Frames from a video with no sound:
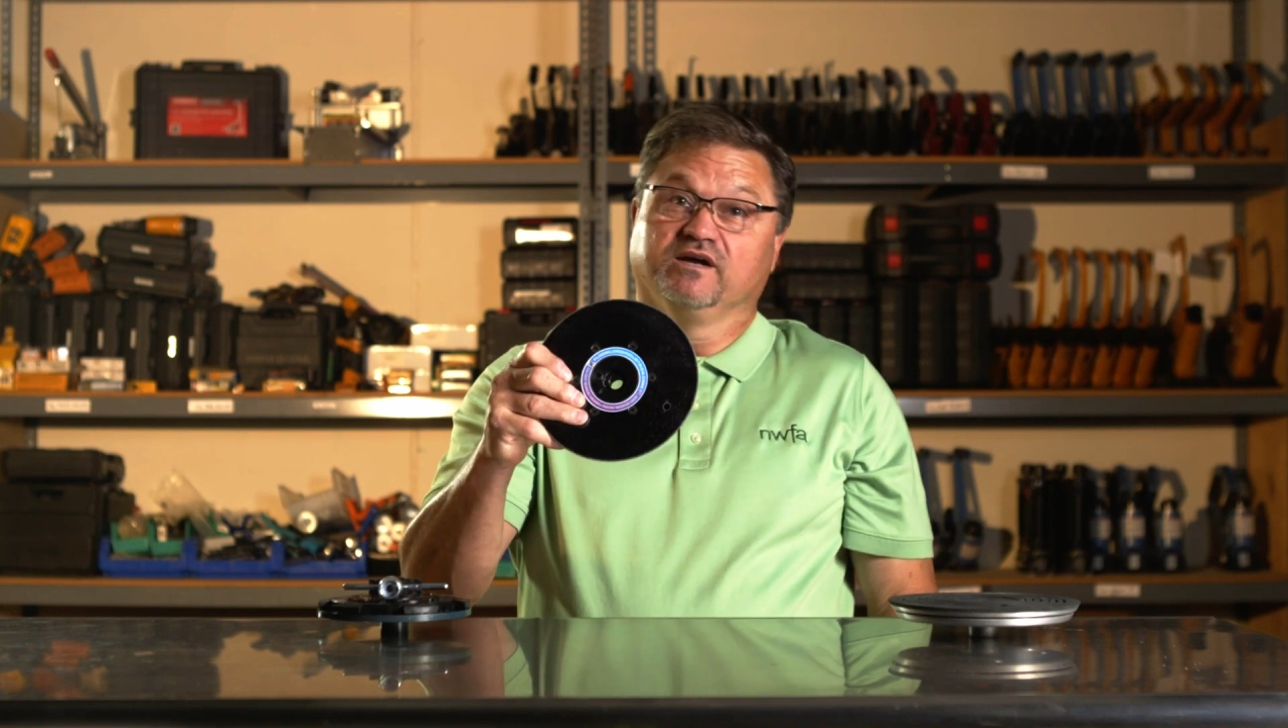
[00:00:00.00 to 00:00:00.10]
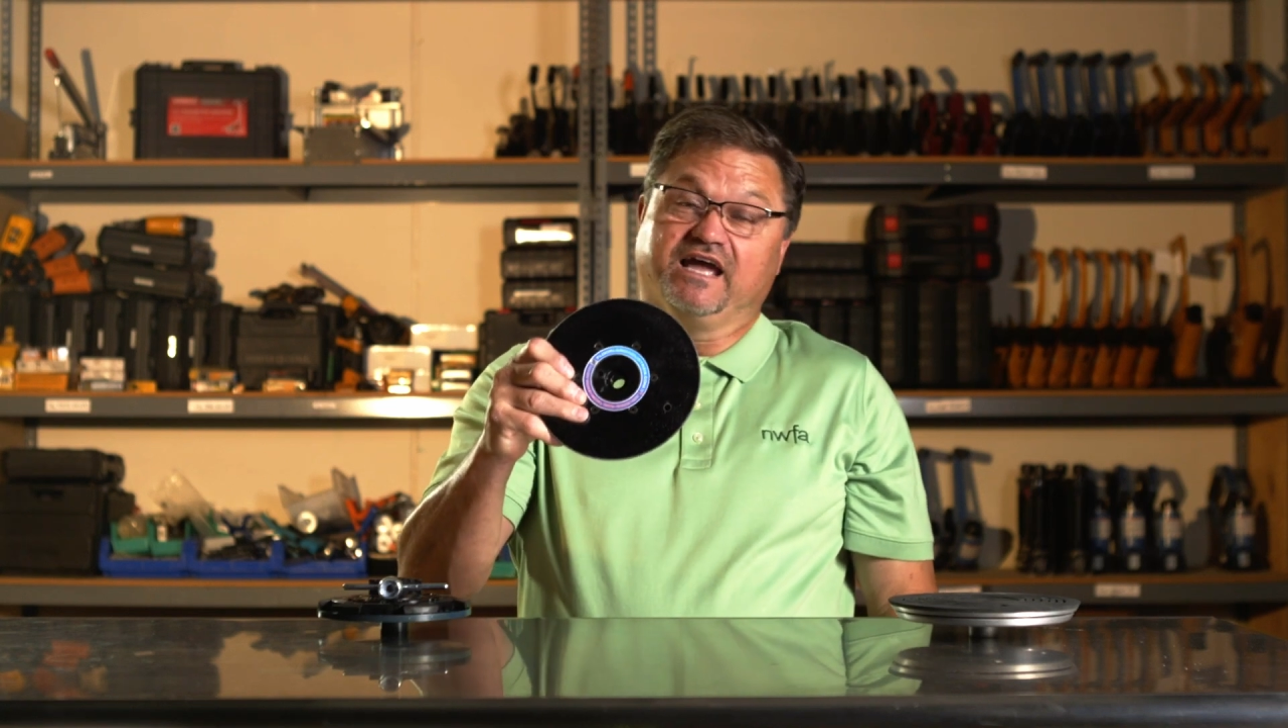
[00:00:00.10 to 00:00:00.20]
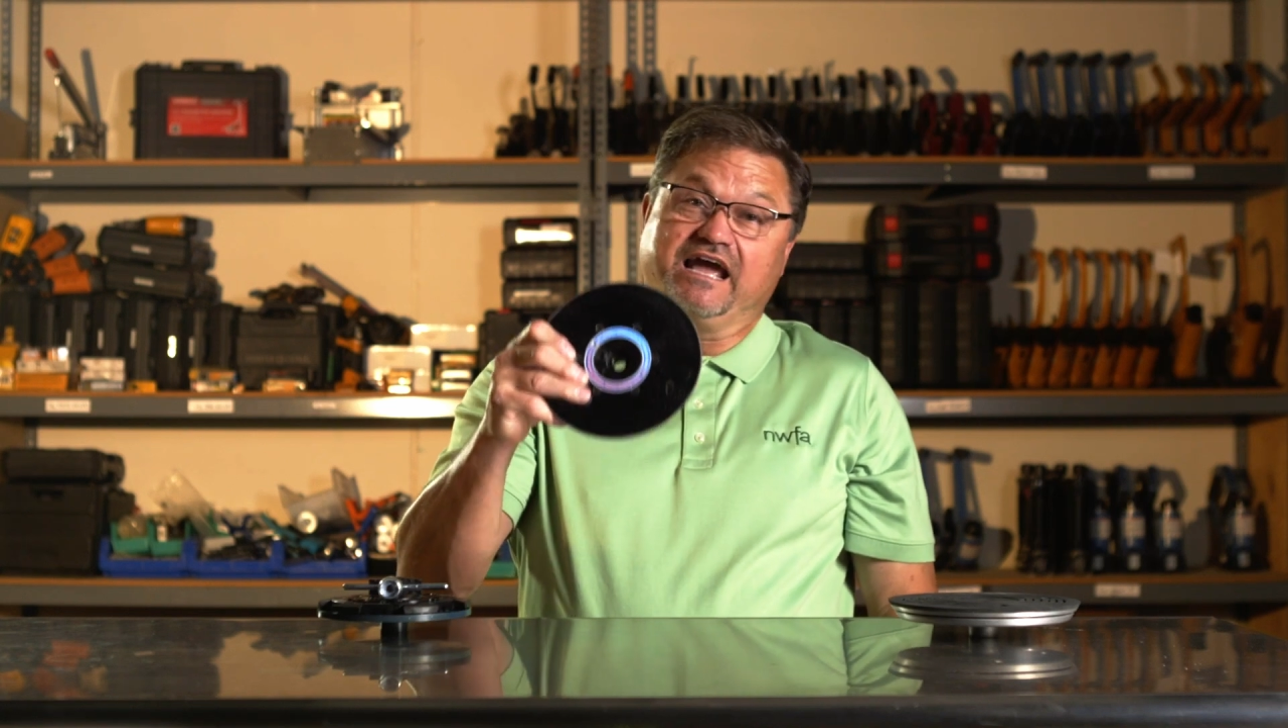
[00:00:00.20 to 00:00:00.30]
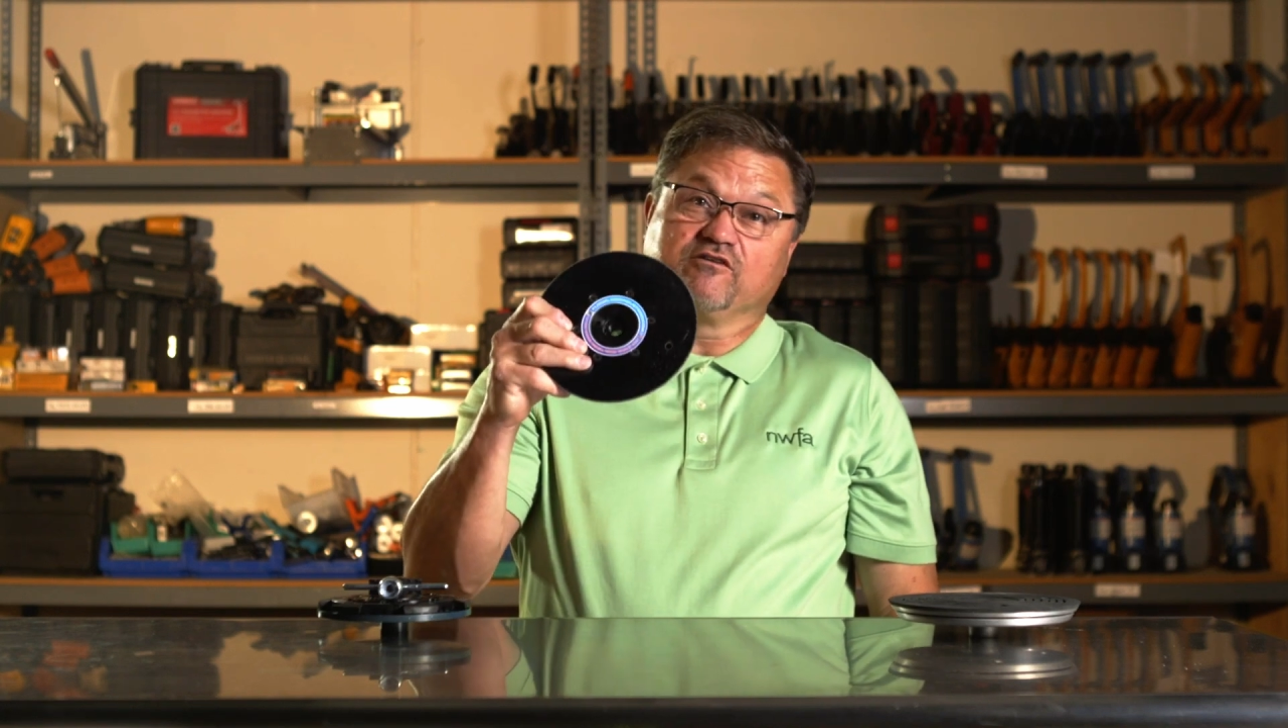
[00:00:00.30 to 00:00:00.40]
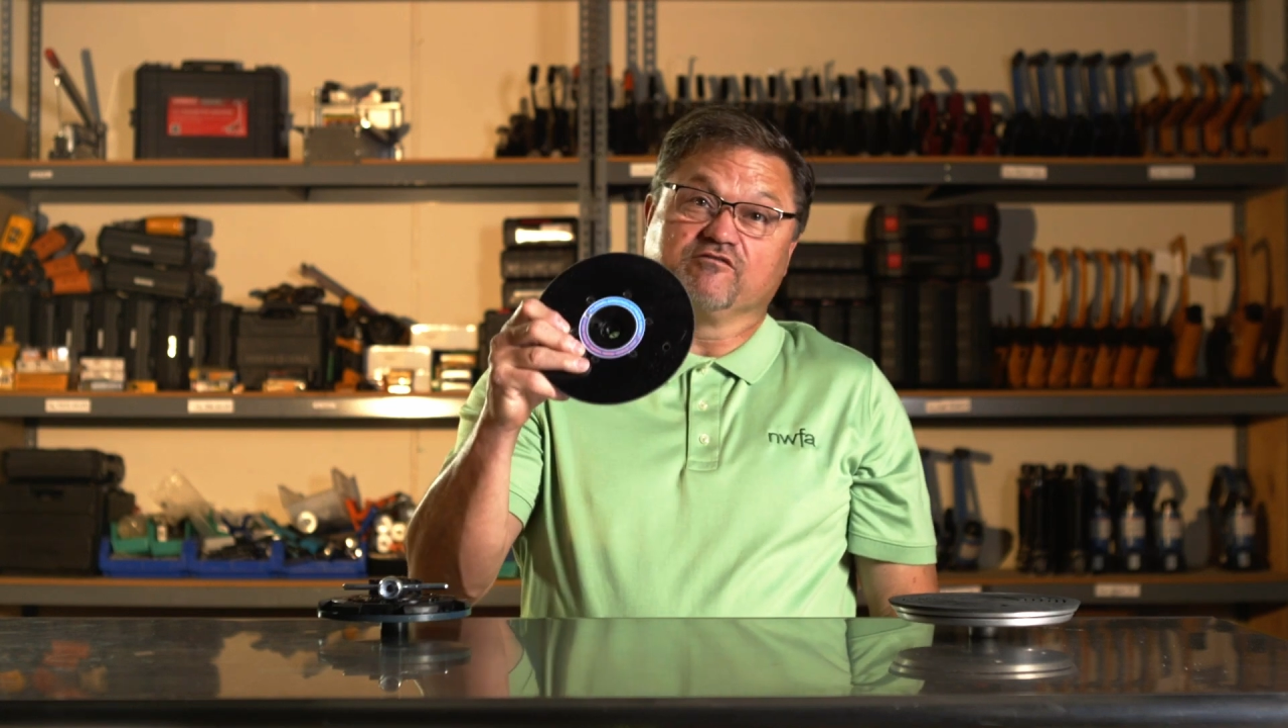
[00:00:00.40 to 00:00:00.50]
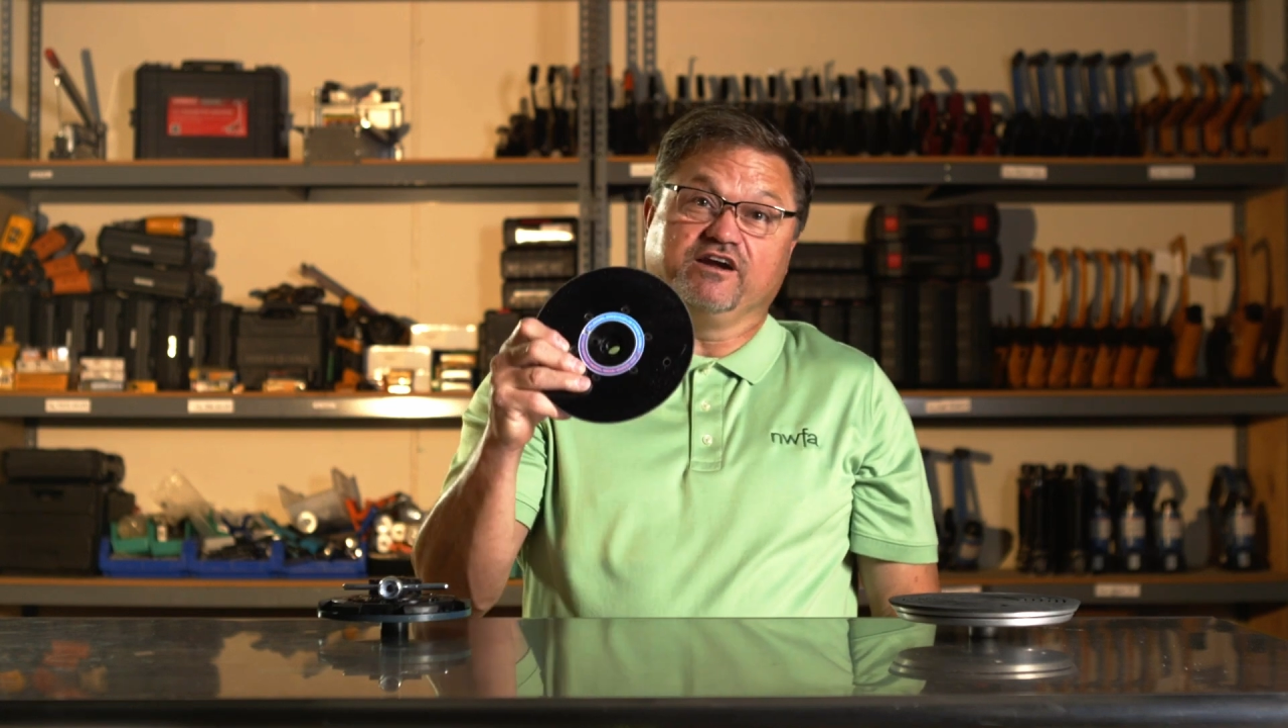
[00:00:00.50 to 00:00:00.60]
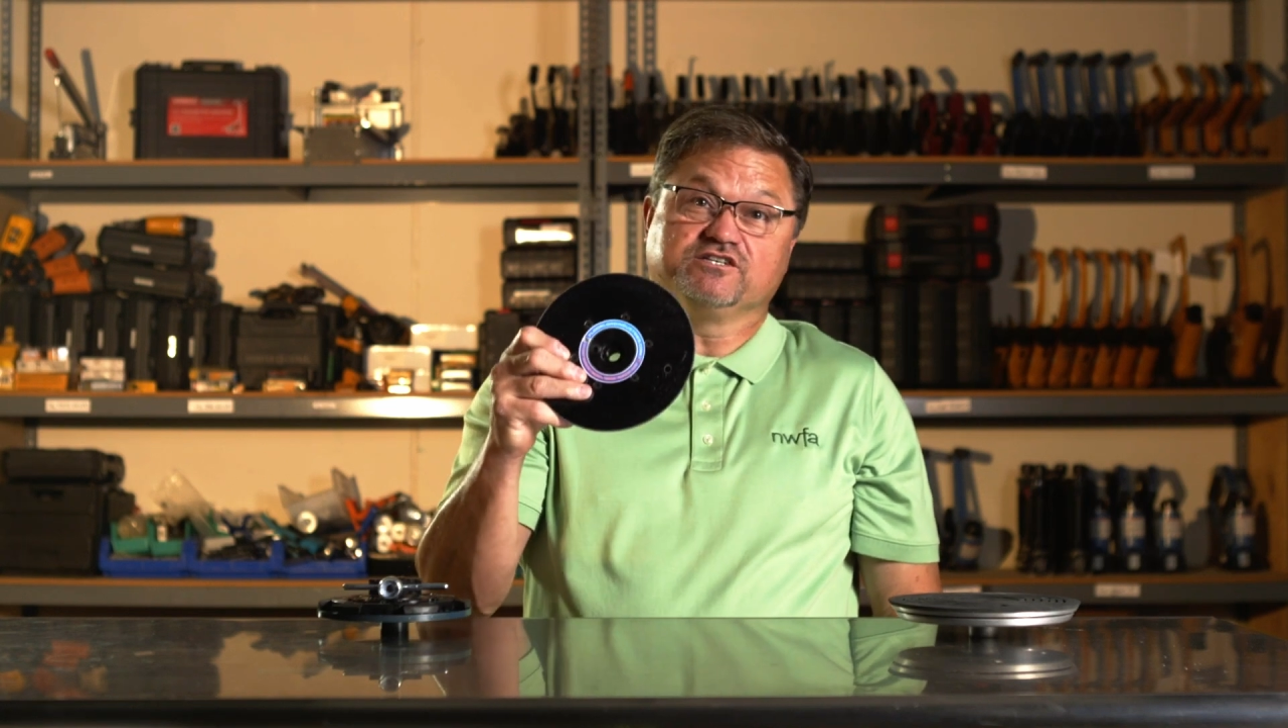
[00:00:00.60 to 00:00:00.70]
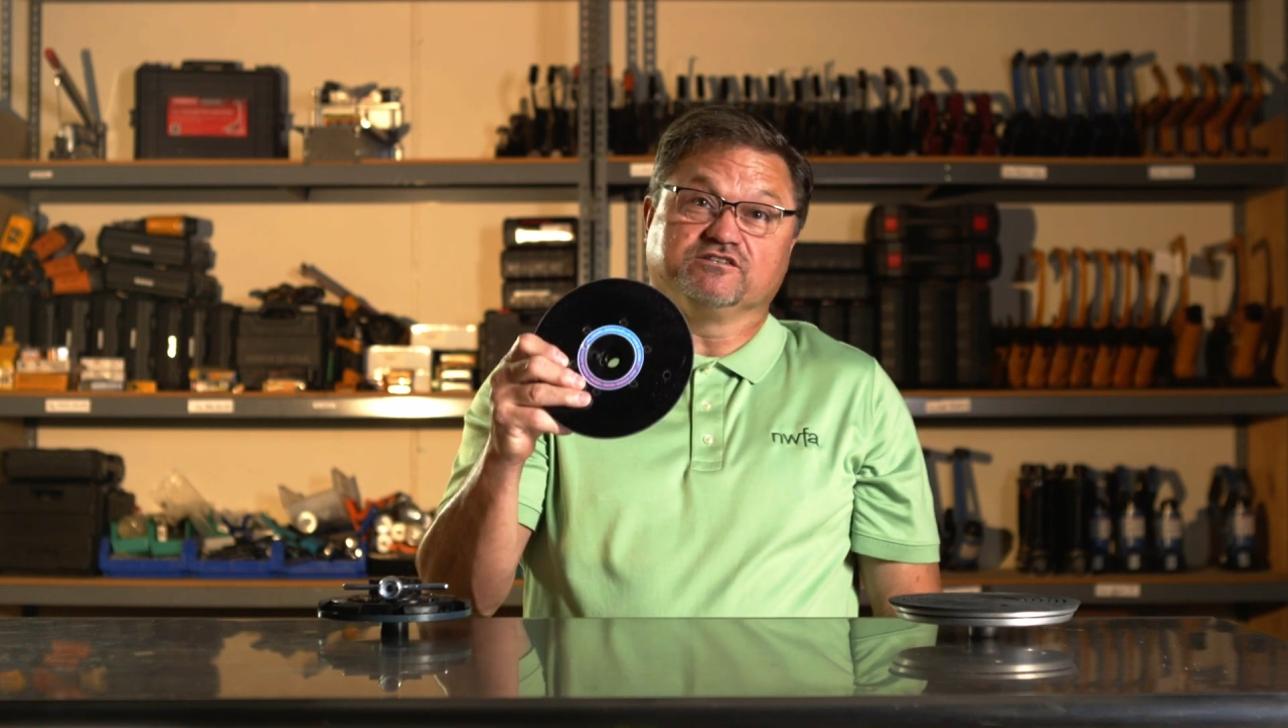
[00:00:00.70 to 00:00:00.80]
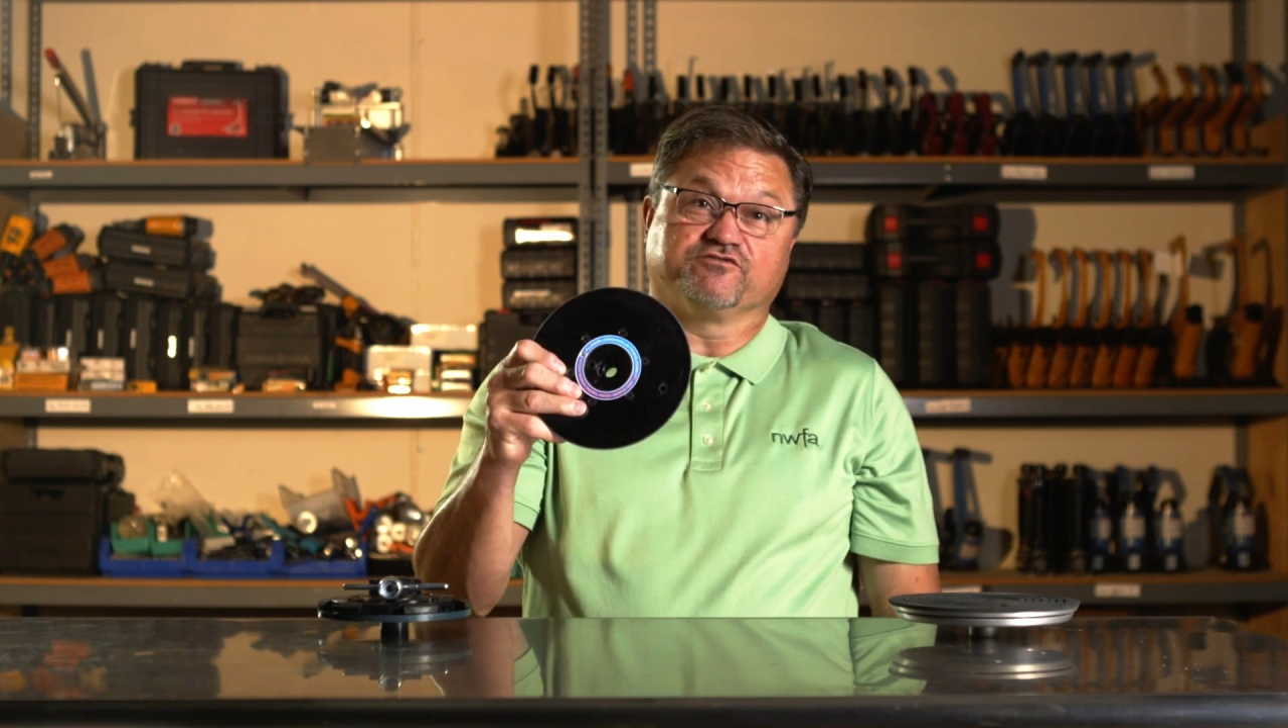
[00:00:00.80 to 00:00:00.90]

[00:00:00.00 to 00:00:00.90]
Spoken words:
aggravation